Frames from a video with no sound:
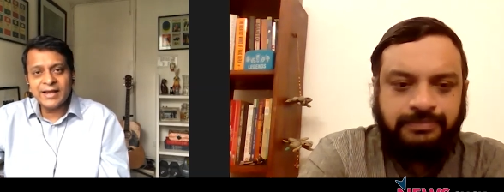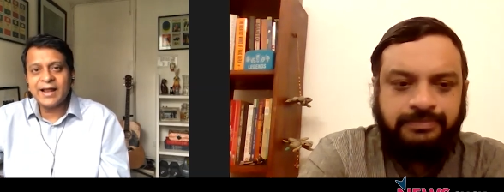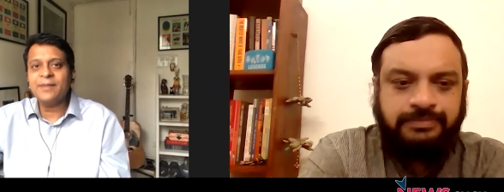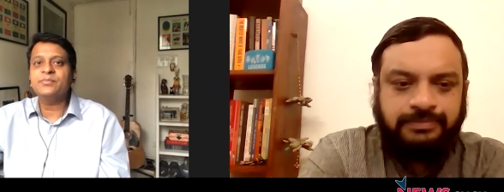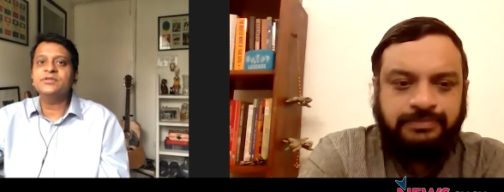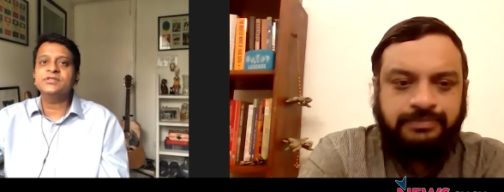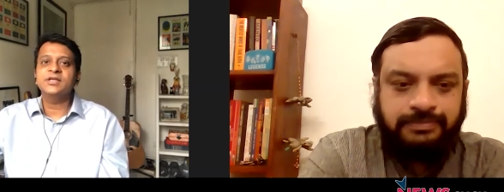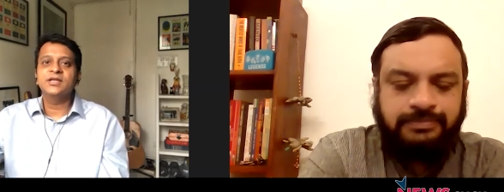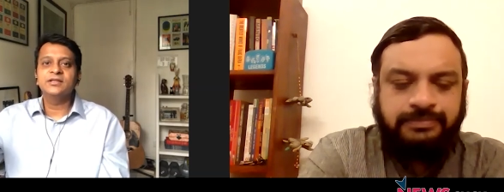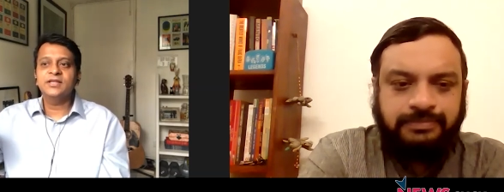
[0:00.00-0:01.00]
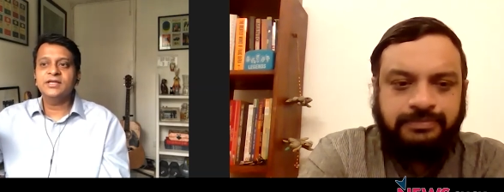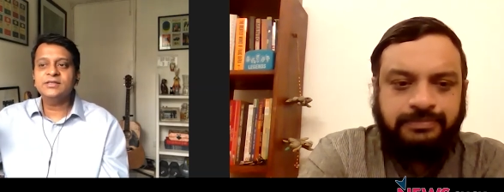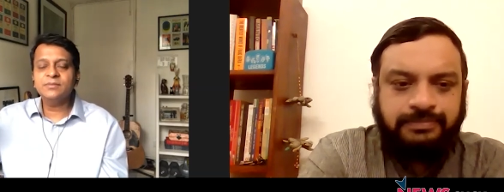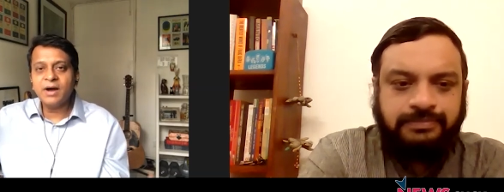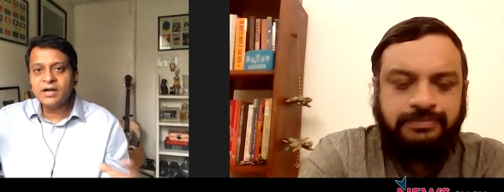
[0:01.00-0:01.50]
Speaker 1: happens, then
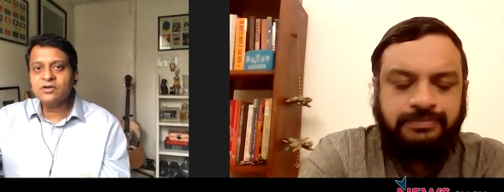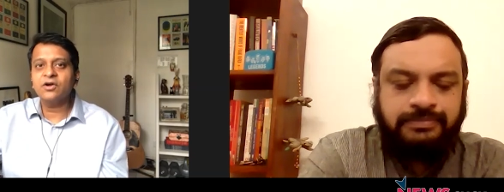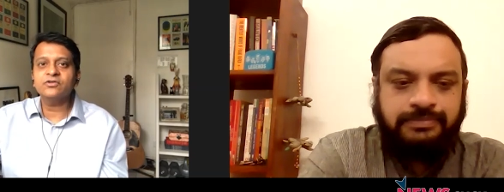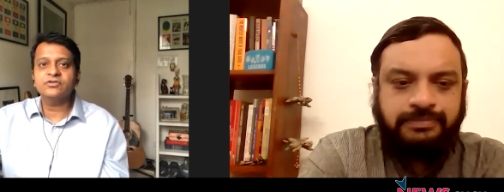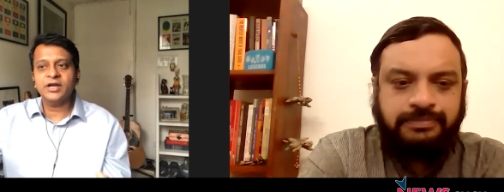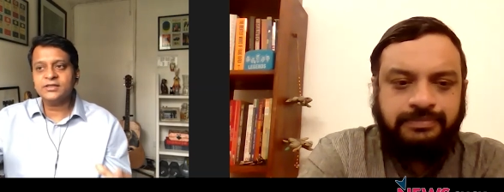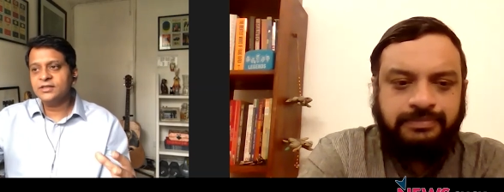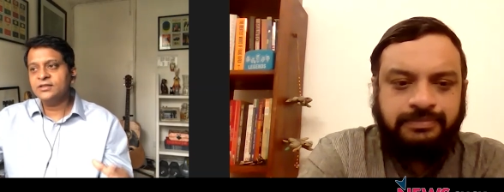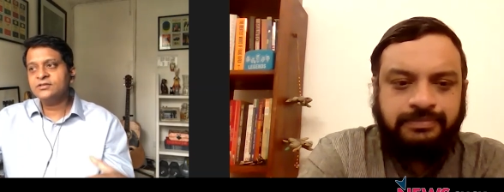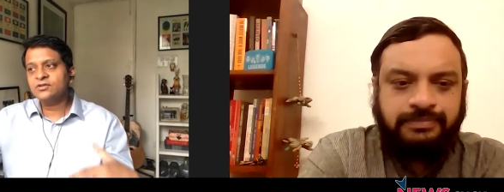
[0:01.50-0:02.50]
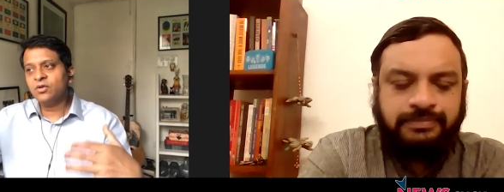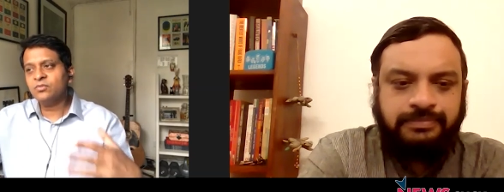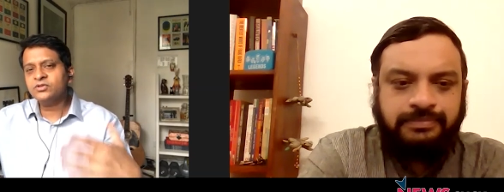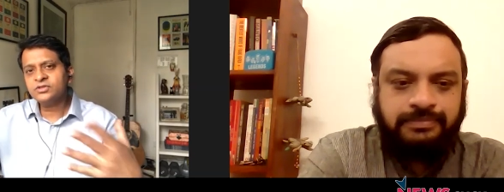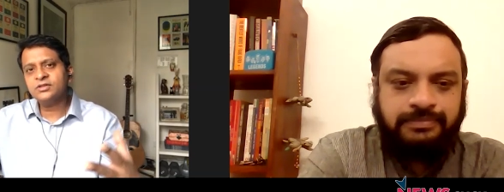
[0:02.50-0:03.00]
demand contracts. And it's
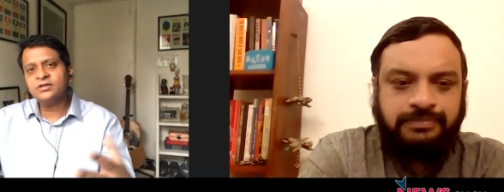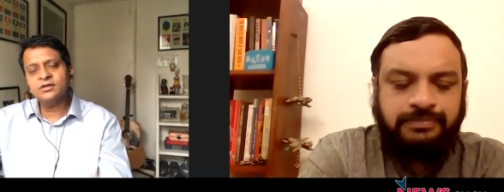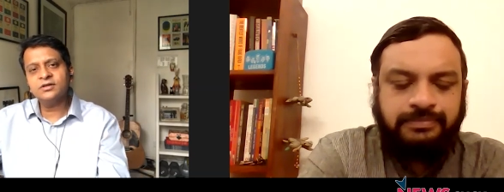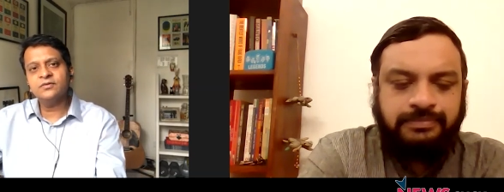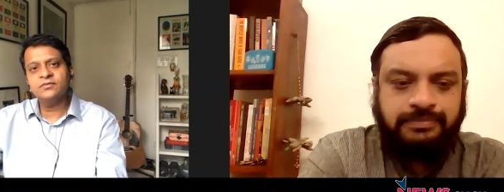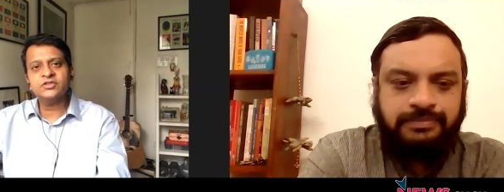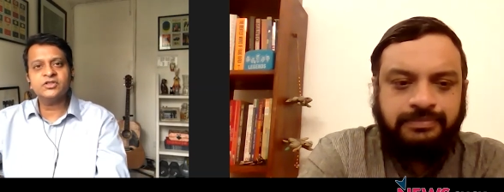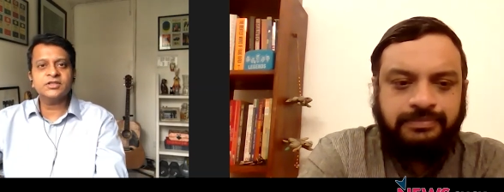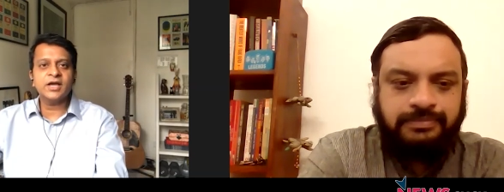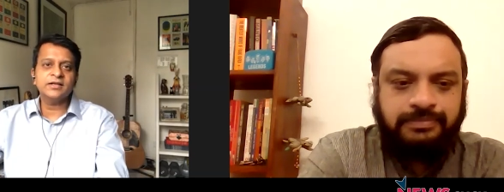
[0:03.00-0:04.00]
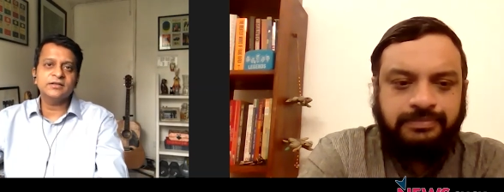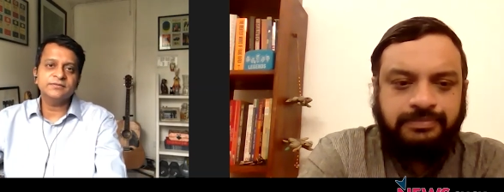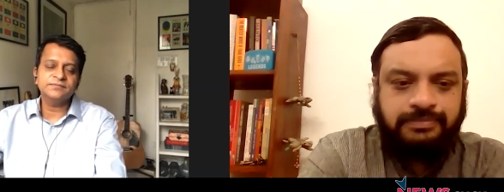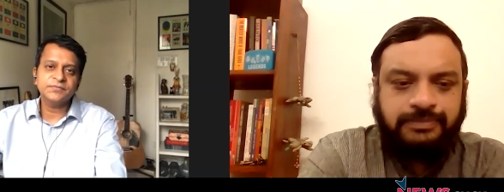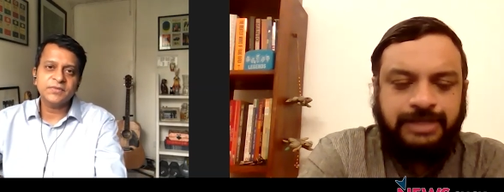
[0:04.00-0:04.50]
almost a vicious cycle.
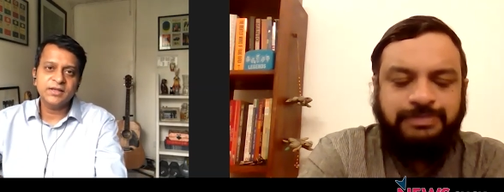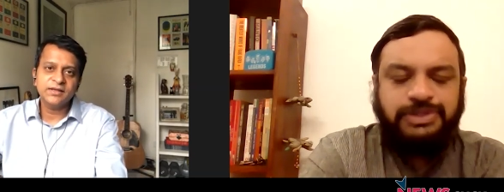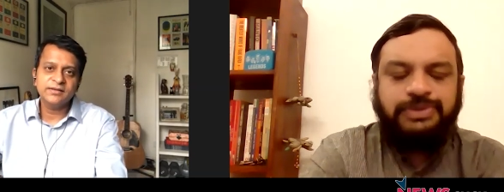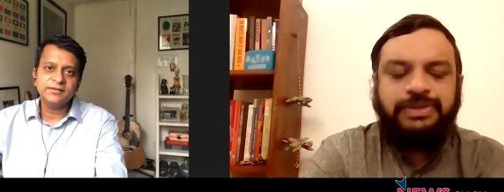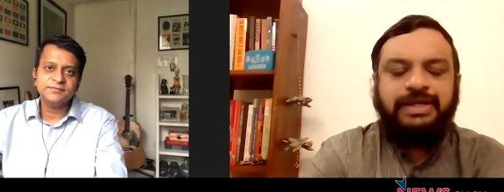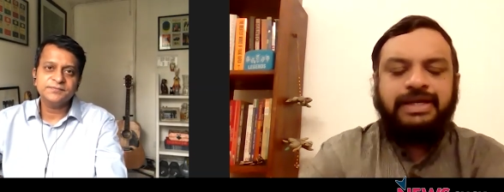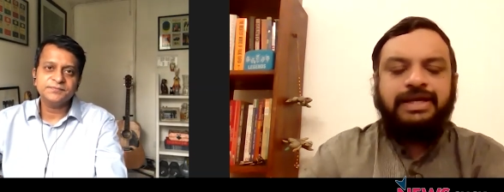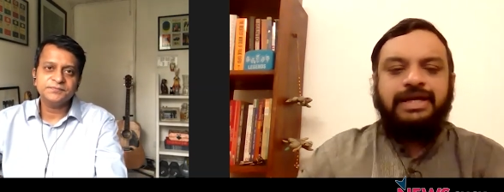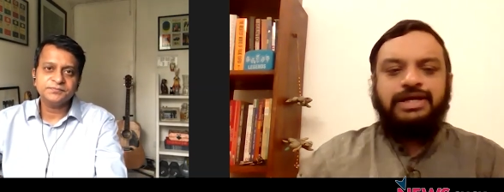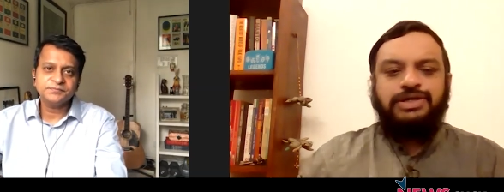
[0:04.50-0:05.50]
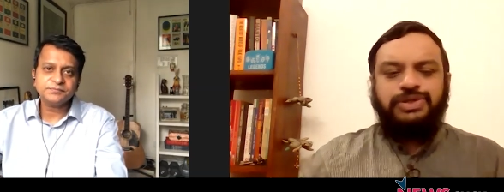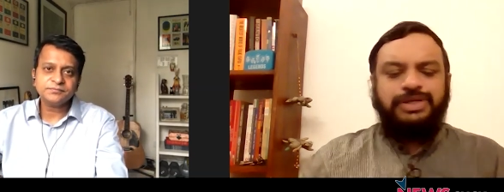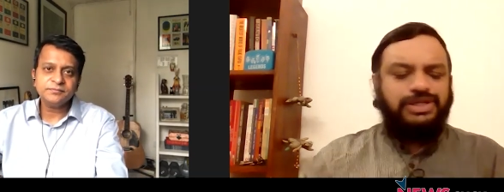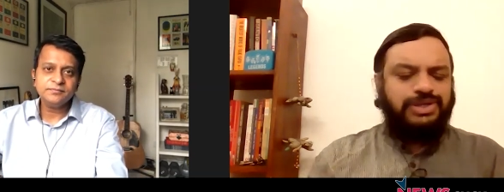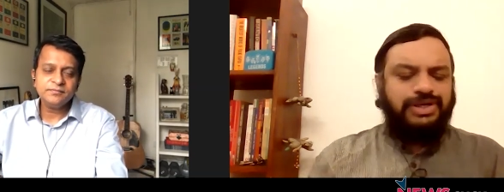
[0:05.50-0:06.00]
Absolutely.
Speaker 2: So in
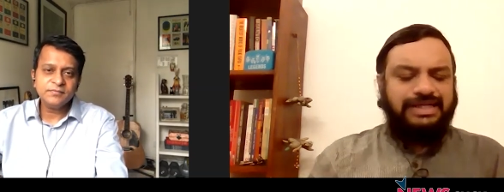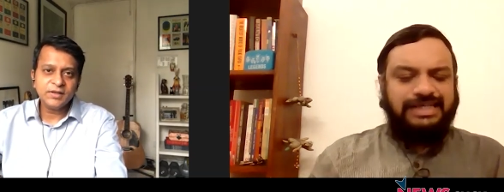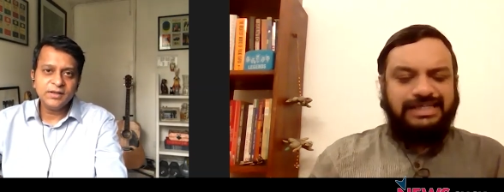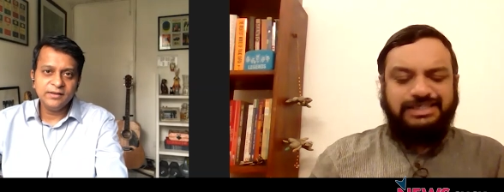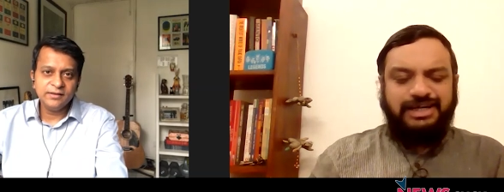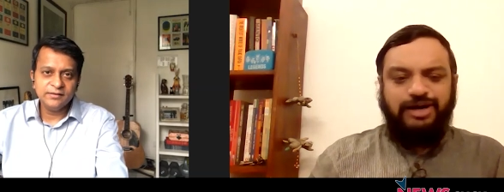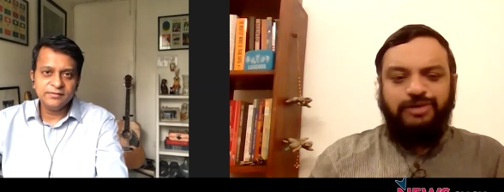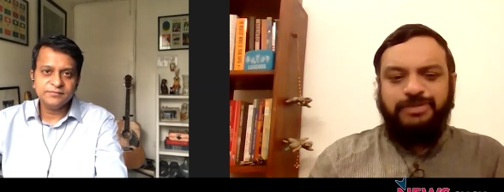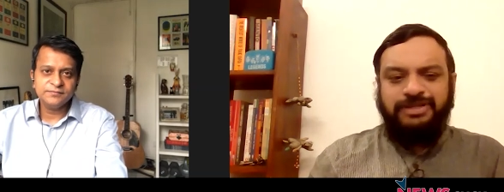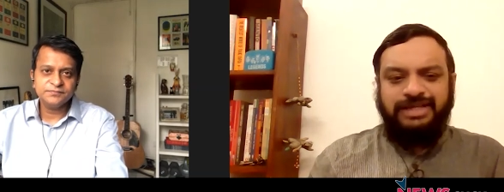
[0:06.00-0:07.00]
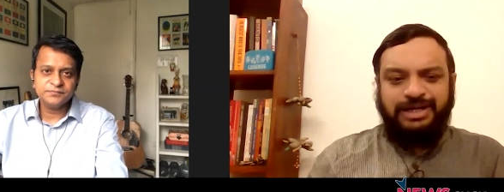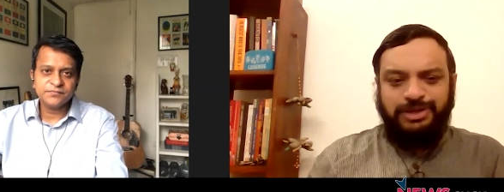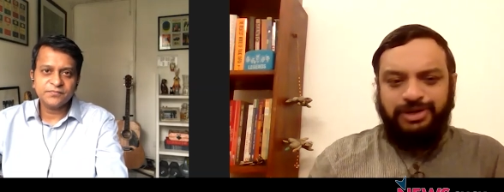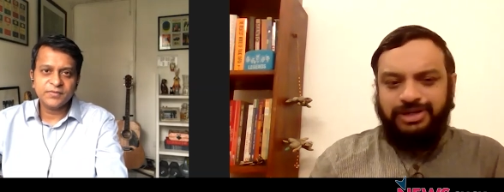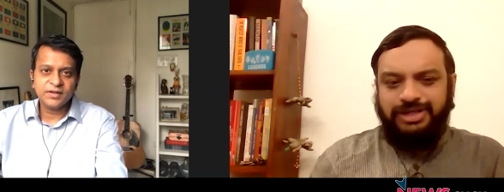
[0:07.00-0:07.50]
this context, has the government
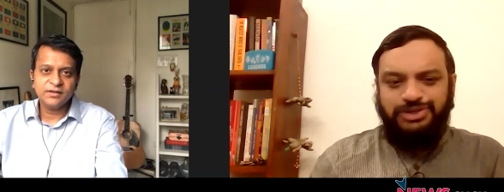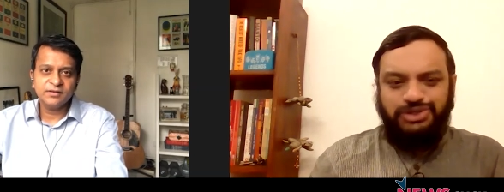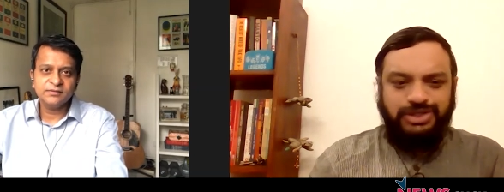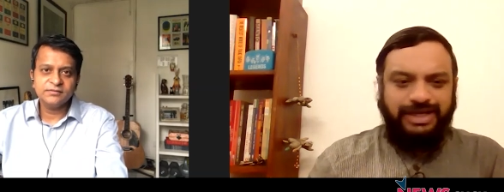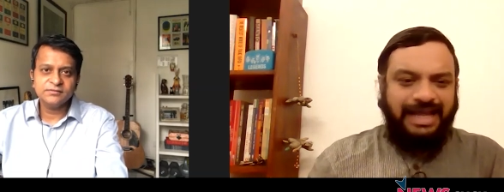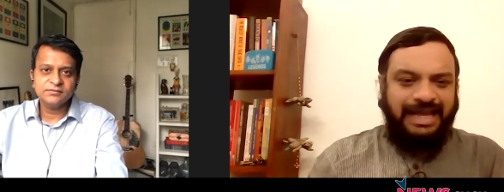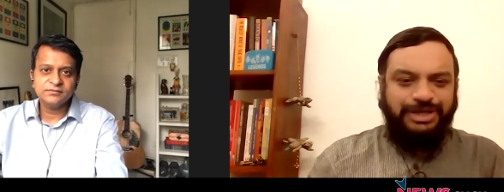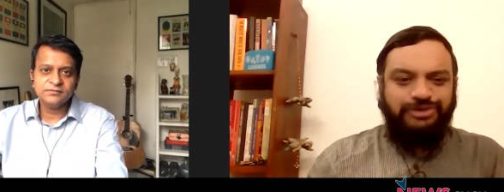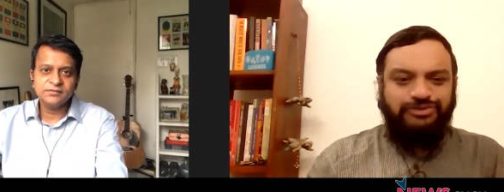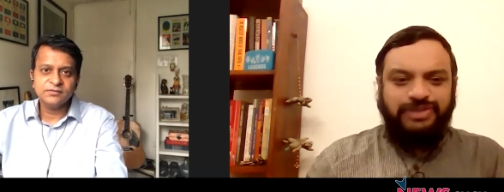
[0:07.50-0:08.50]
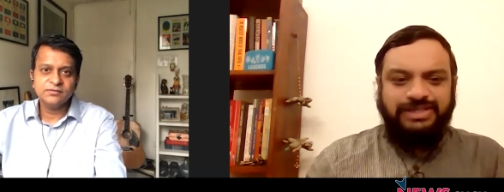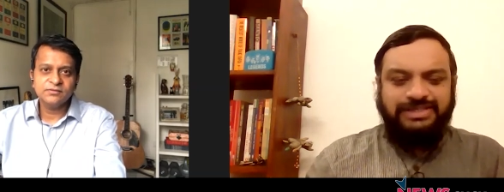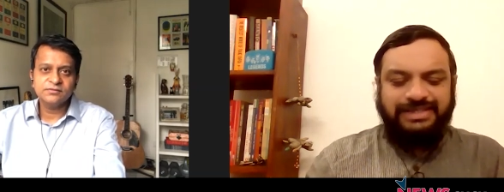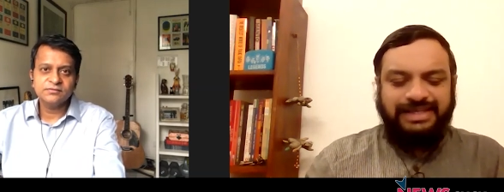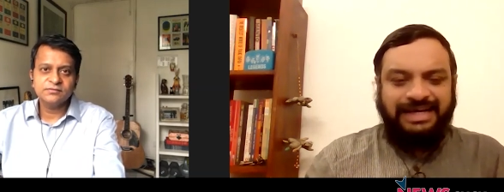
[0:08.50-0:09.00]
acknowledged any of
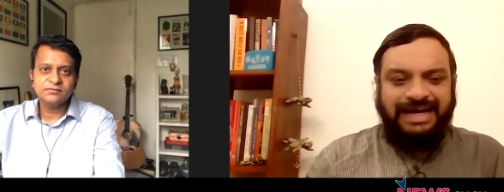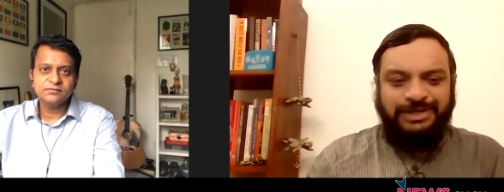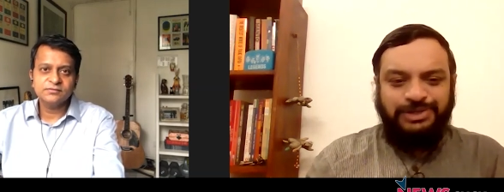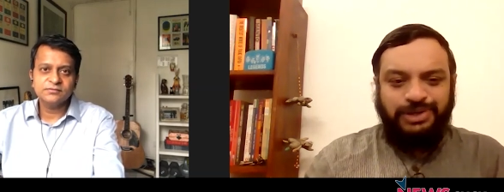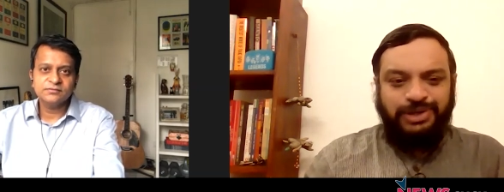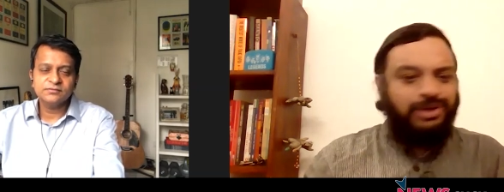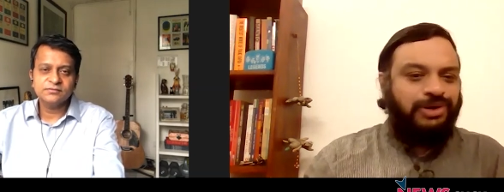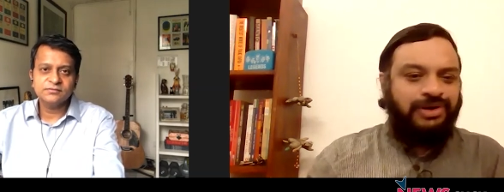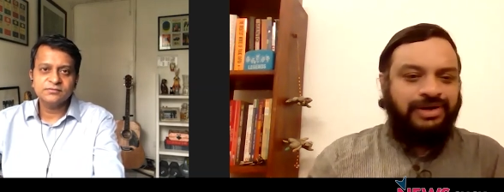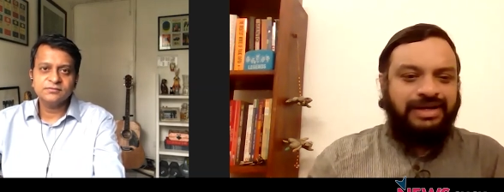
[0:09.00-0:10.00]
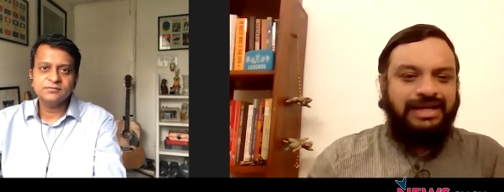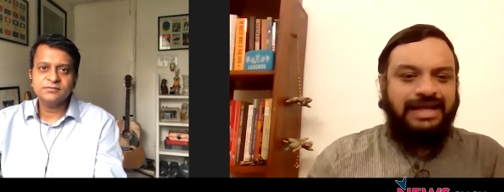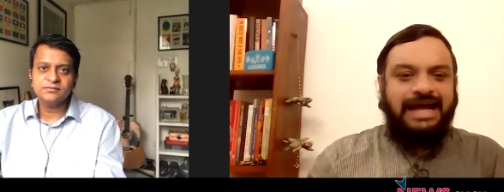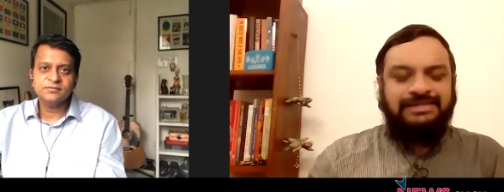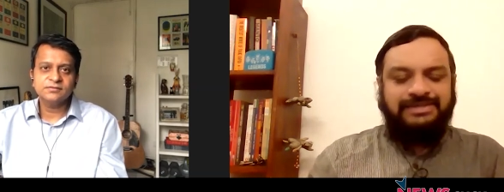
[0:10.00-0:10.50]
this uh, at all, or
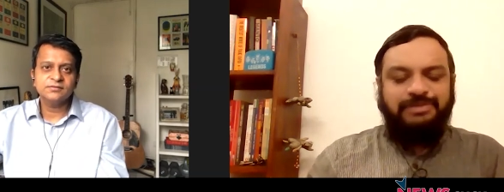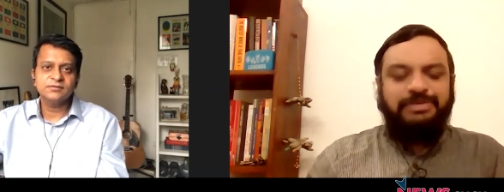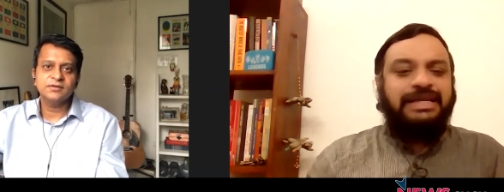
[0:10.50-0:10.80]
has there been